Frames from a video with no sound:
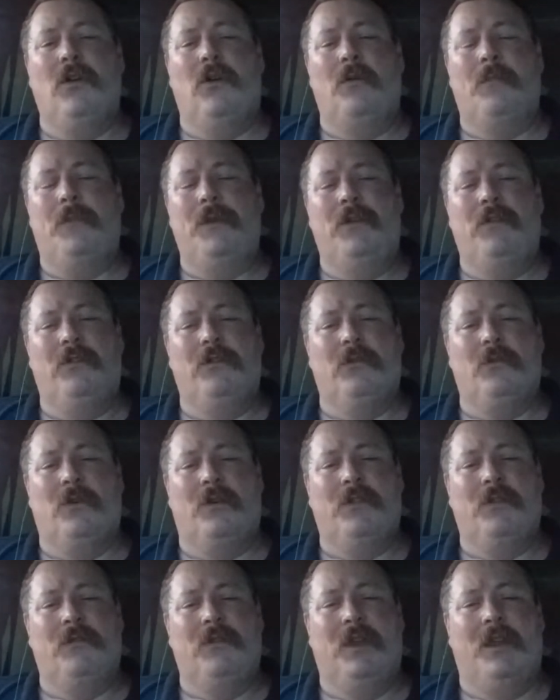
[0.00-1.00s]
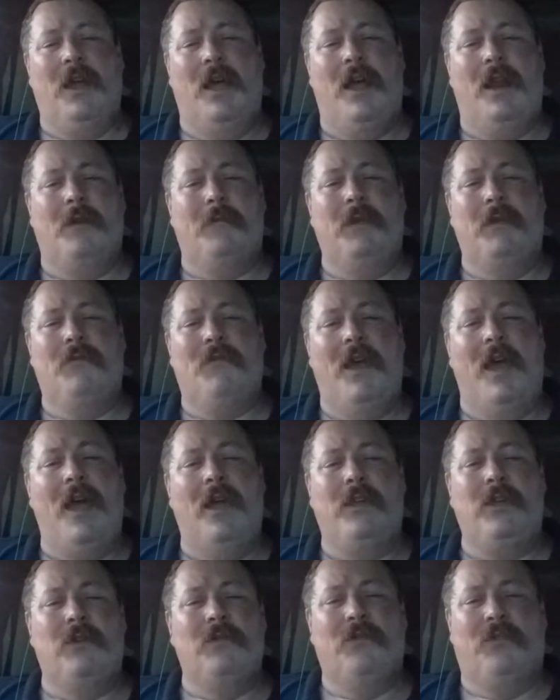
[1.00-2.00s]
gold pieces worth of economy
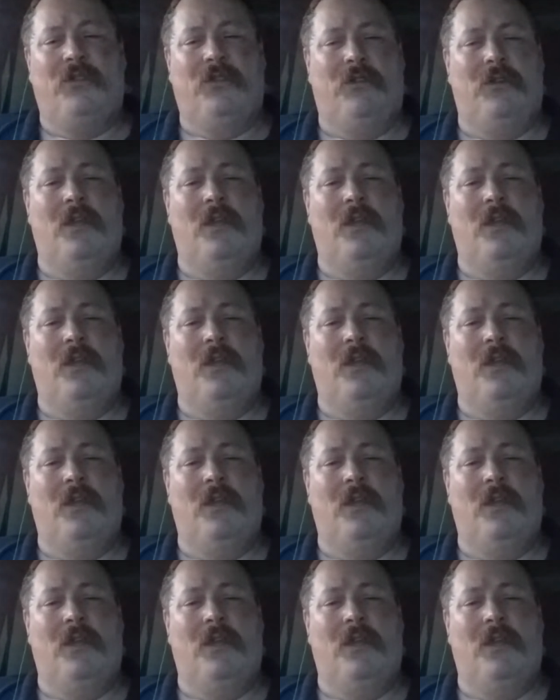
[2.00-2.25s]
value